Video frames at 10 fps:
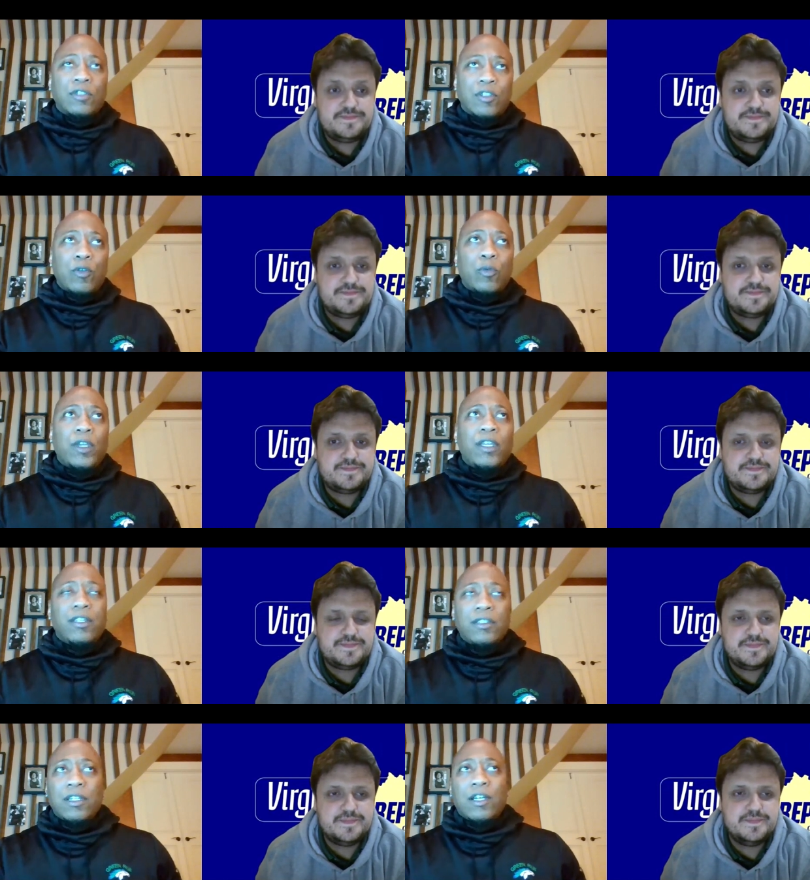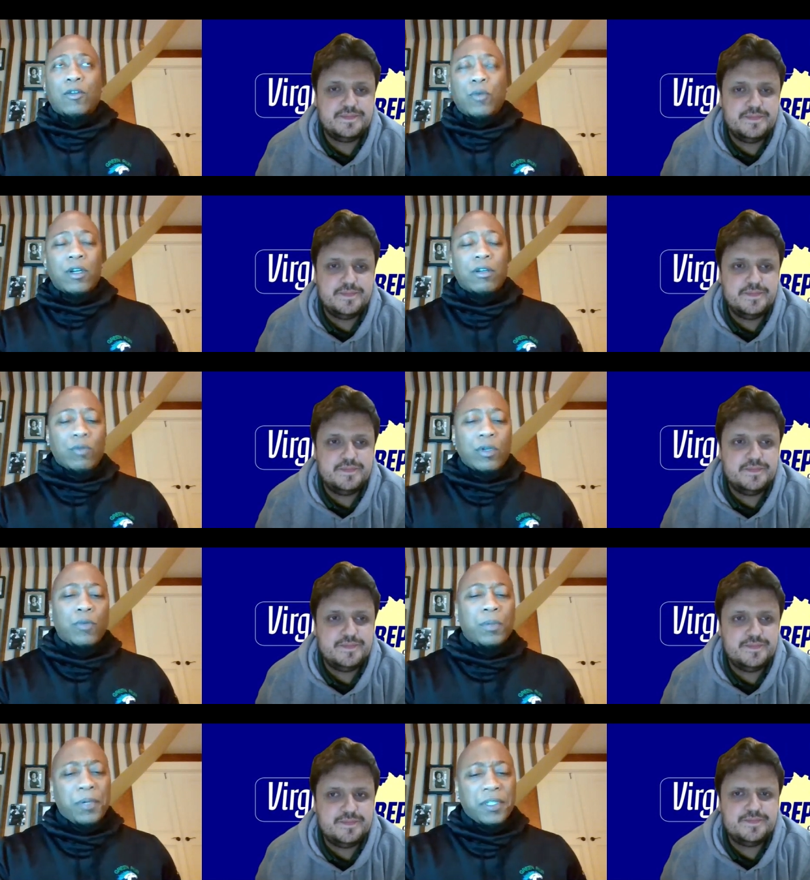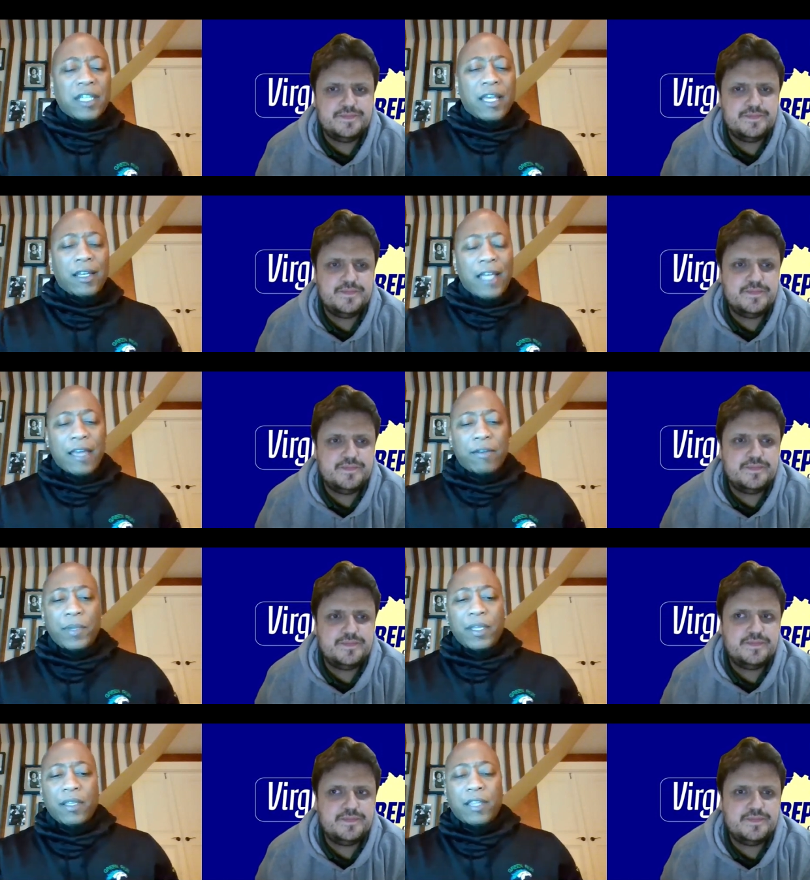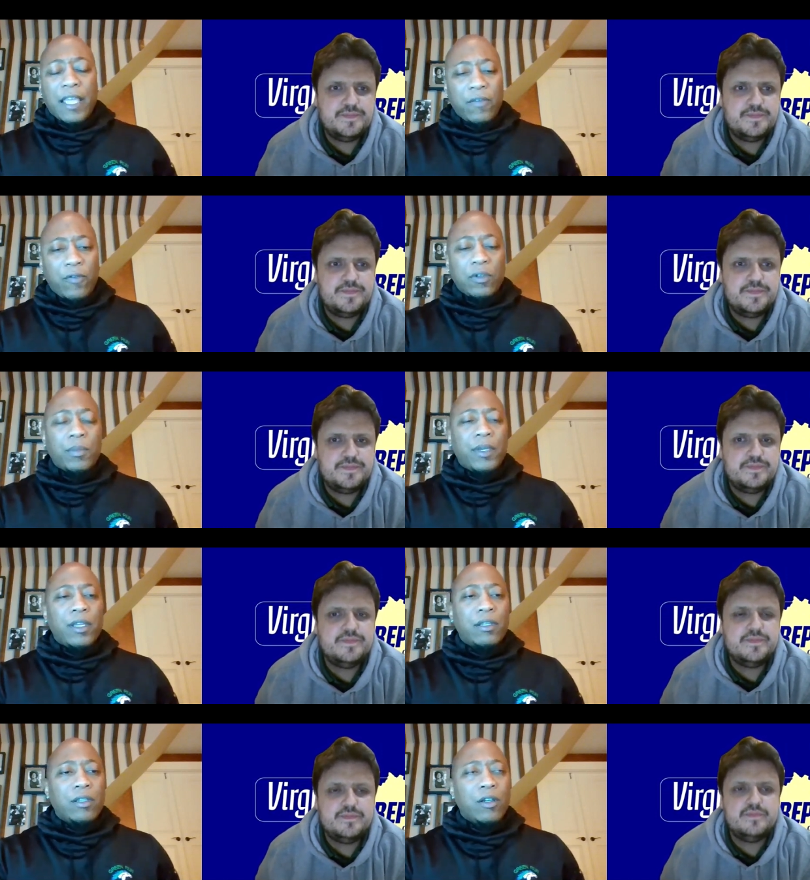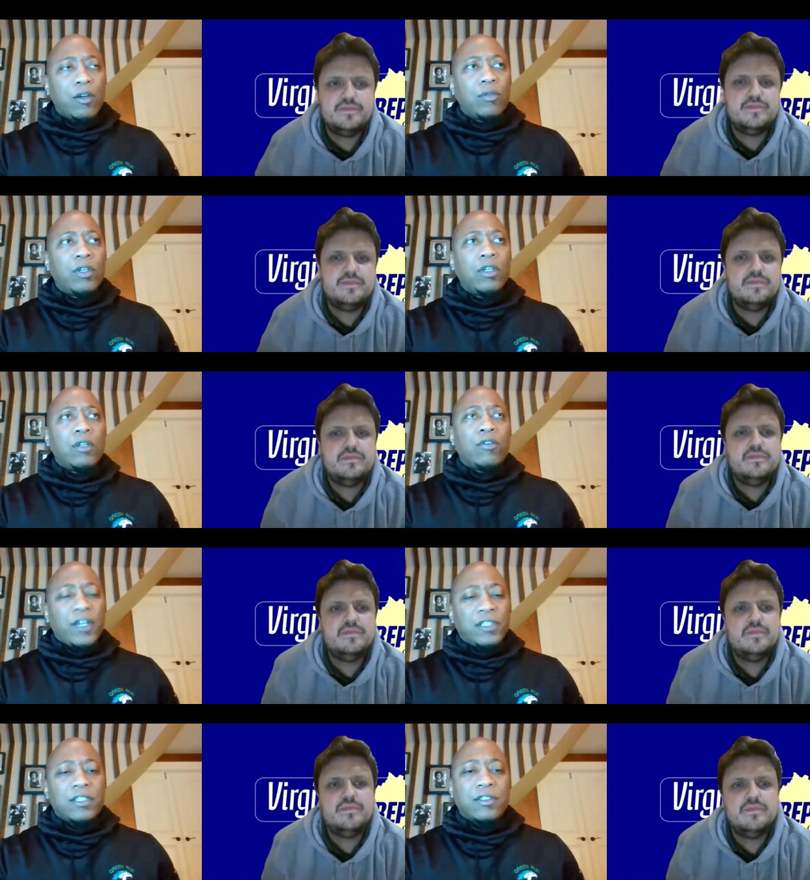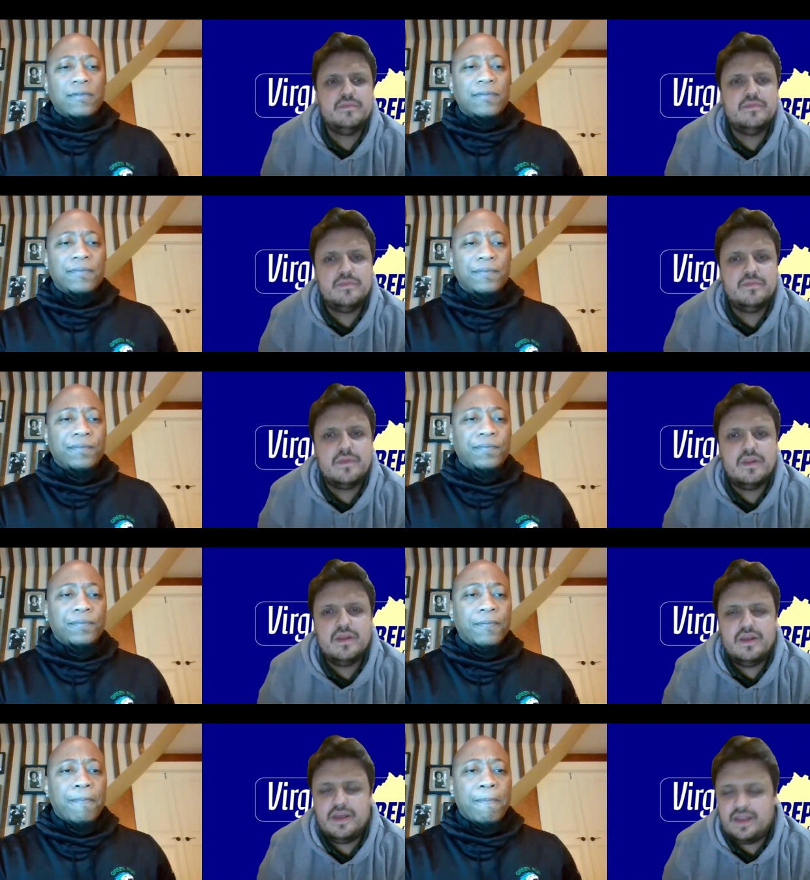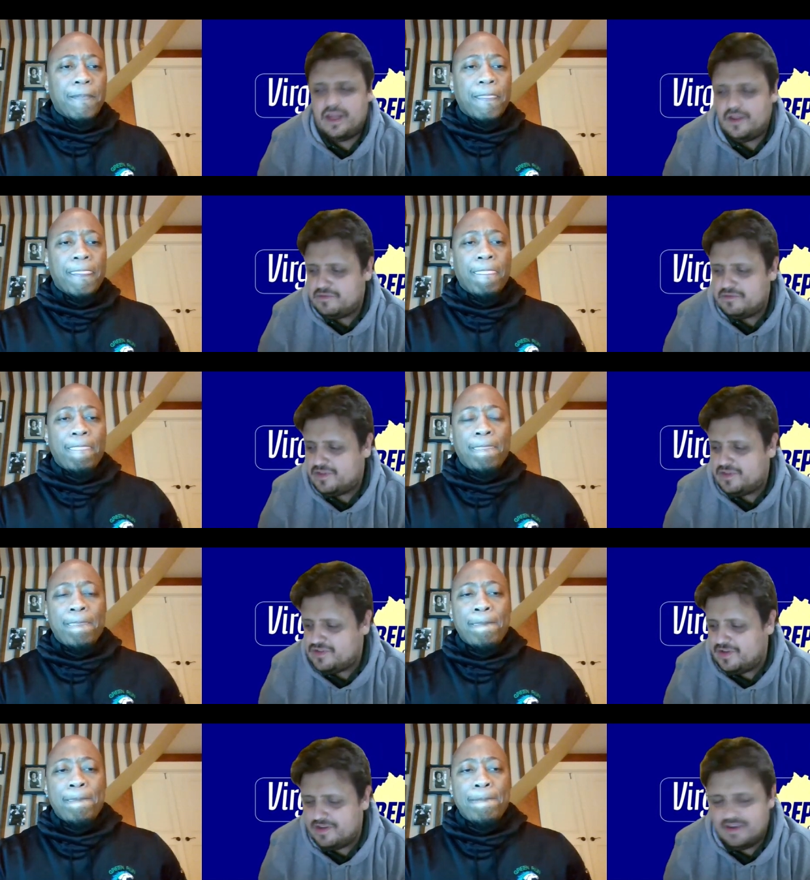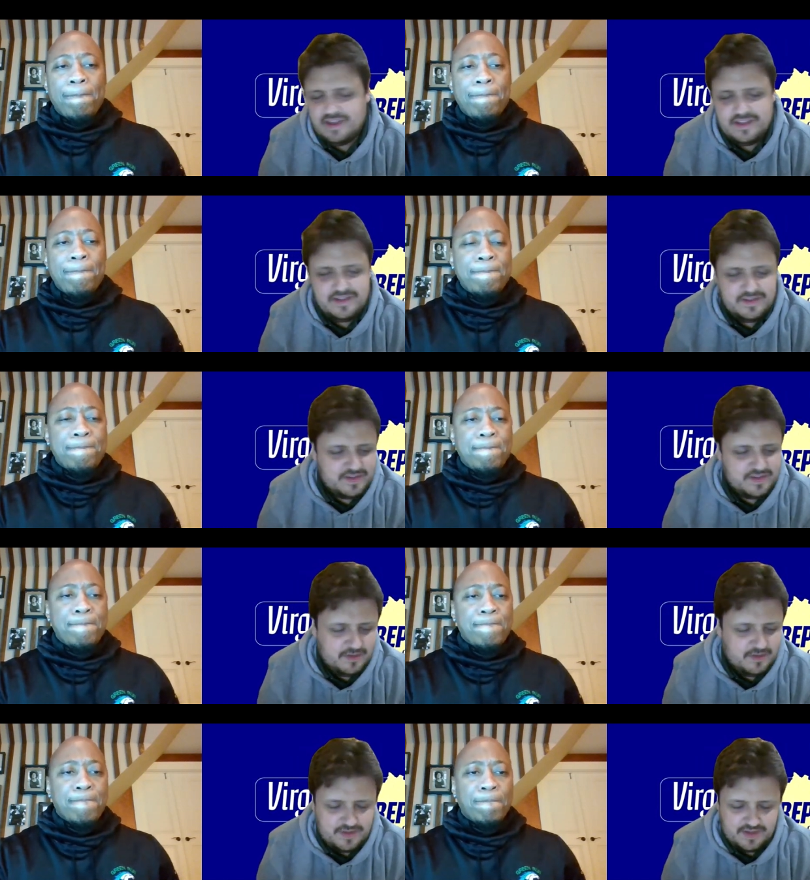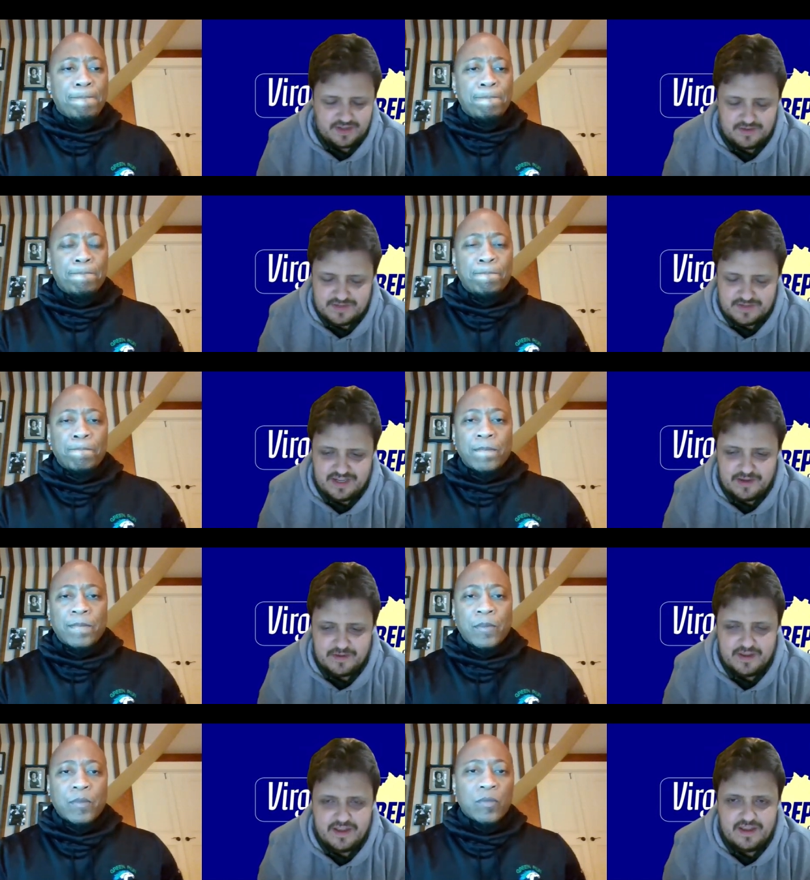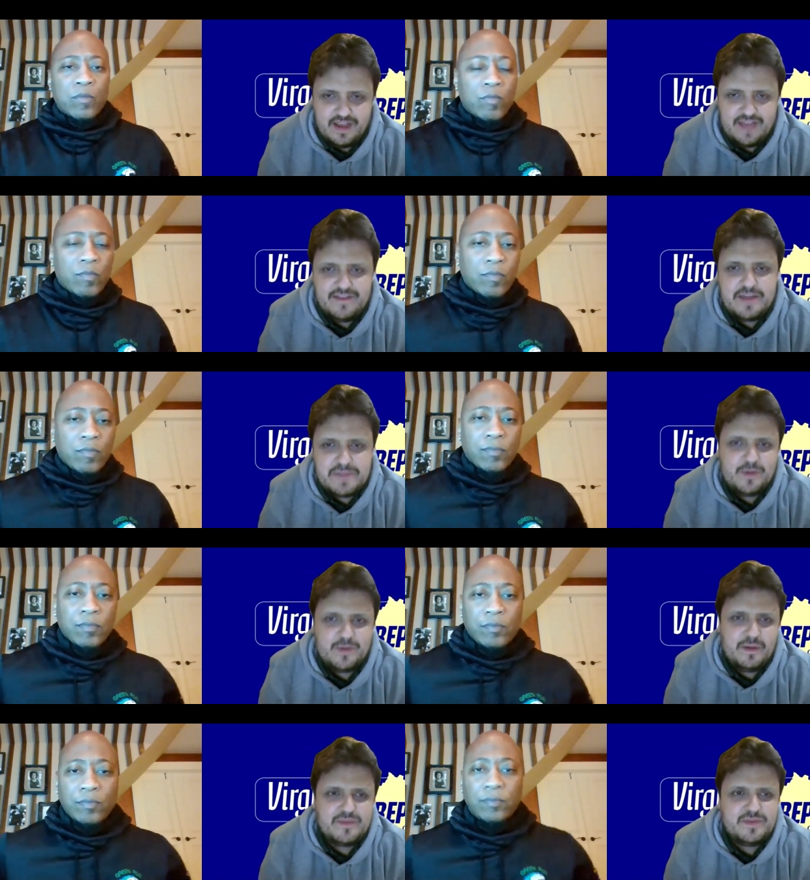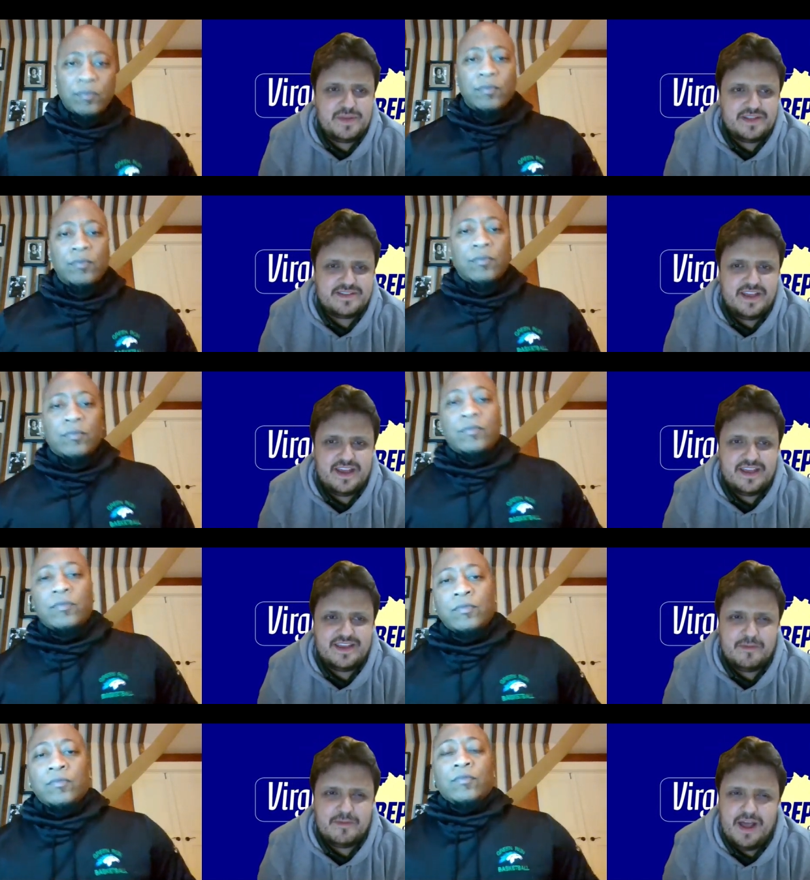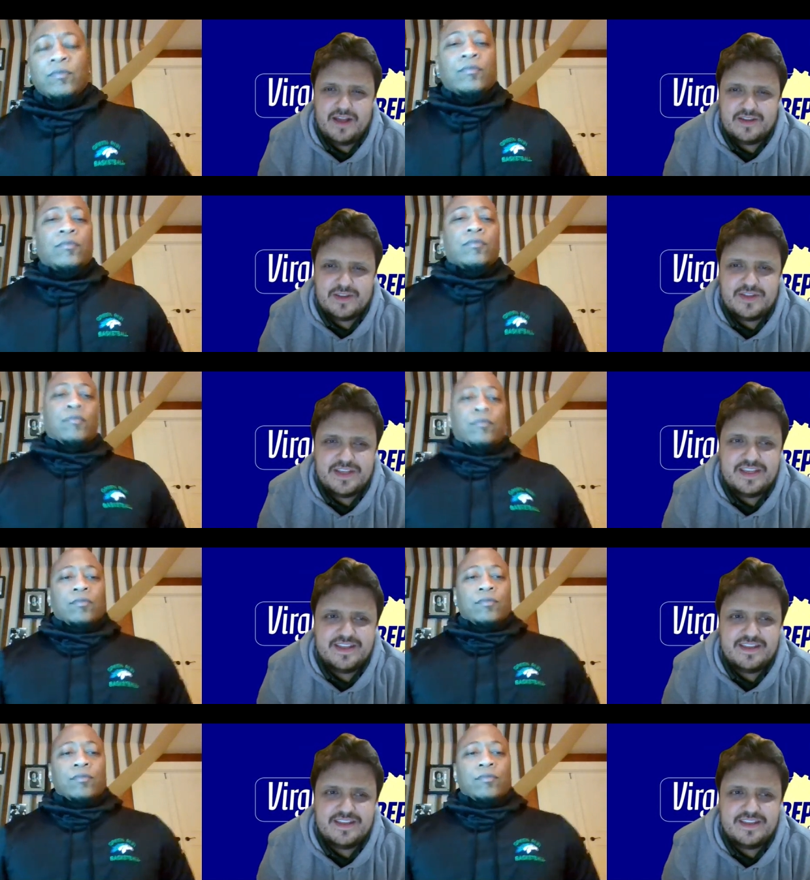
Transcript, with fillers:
Speaker 1: so we preach that a lot, of being thankful and being, you know, gracious.
Speaker 2: And I'll end with this on this note with you, Coach. You know, I've had people come up to me and say, wow, do you think